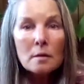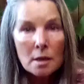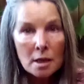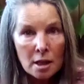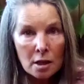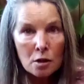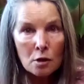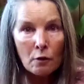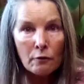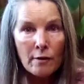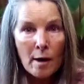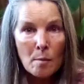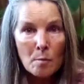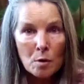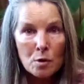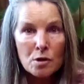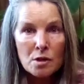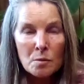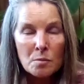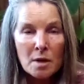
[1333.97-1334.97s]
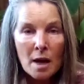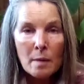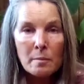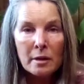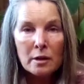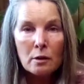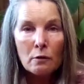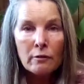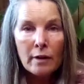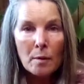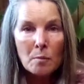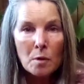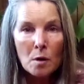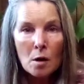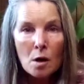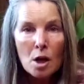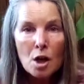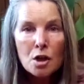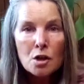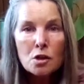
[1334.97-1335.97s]
sometime in
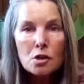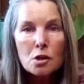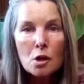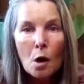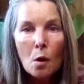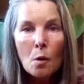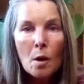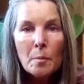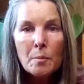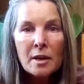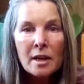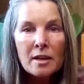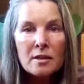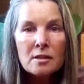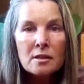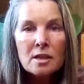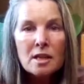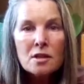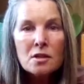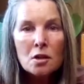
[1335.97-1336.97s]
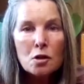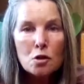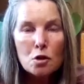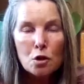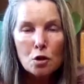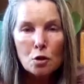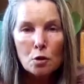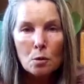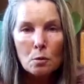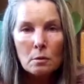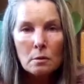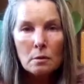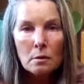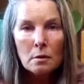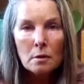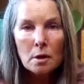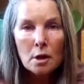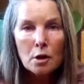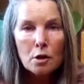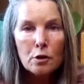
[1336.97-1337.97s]
November. So, because this is you,
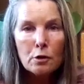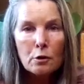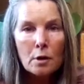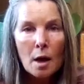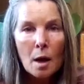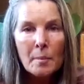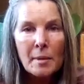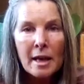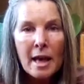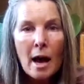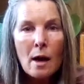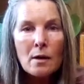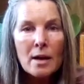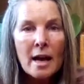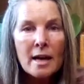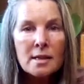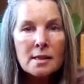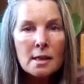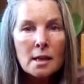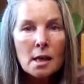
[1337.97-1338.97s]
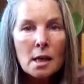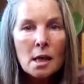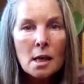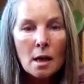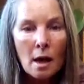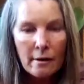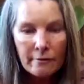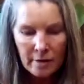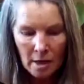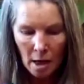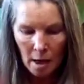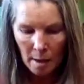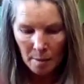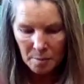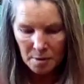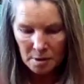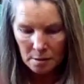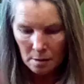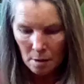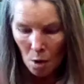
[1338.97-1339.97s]
you're coming out as the King of
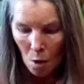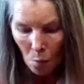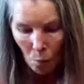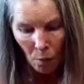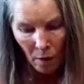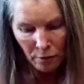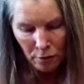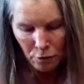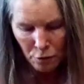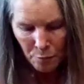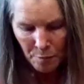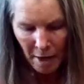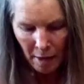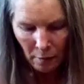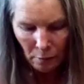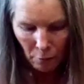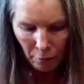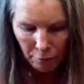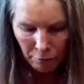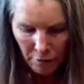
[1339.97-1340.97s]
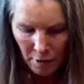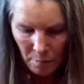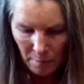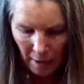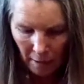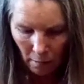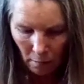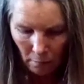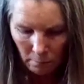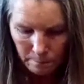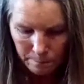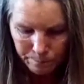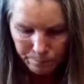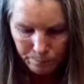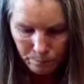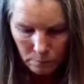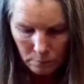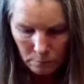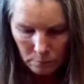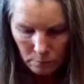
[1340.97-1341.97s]
Cups, whether you're male or female.
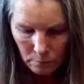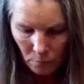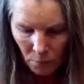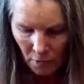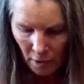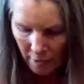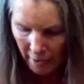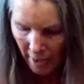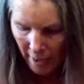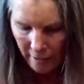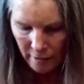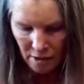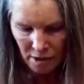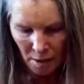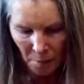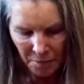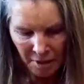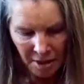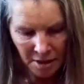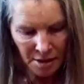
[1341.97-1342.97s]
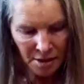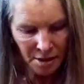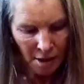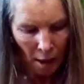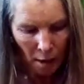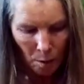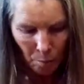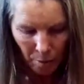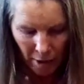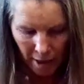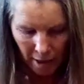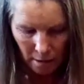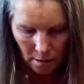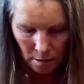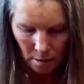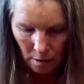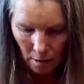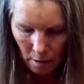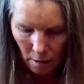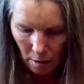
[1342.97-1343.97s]
Again, something to
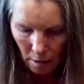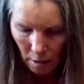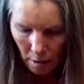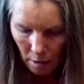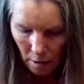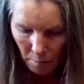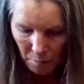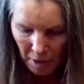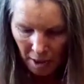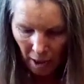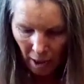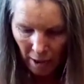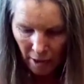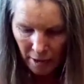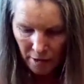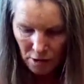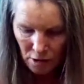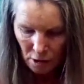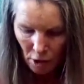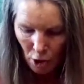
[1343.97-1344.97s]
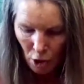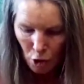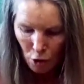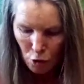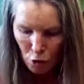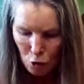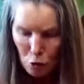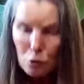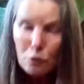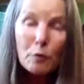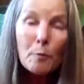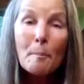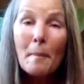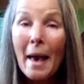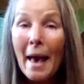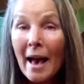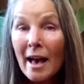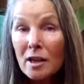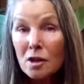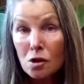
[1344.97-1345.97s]
celebrate, because you've
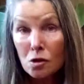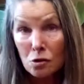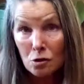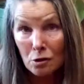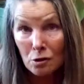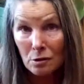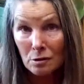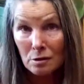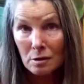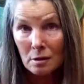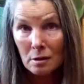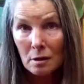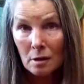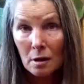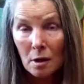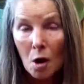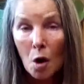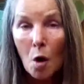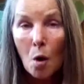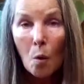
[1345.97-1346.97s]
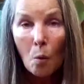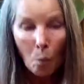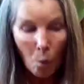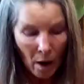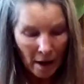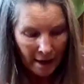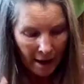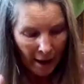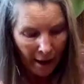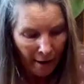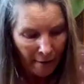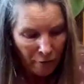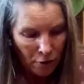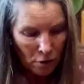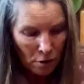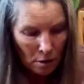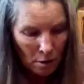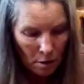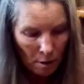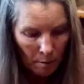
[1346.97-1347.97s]
mastered
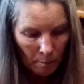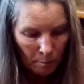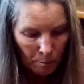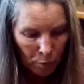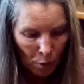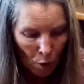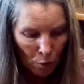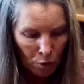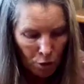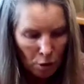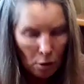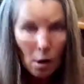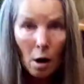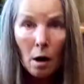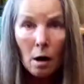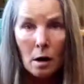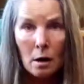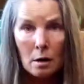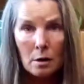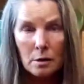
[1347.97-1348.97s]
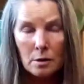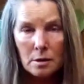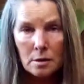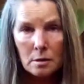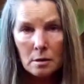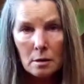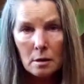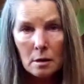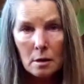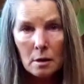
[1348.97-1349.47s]
whatever broke your heart,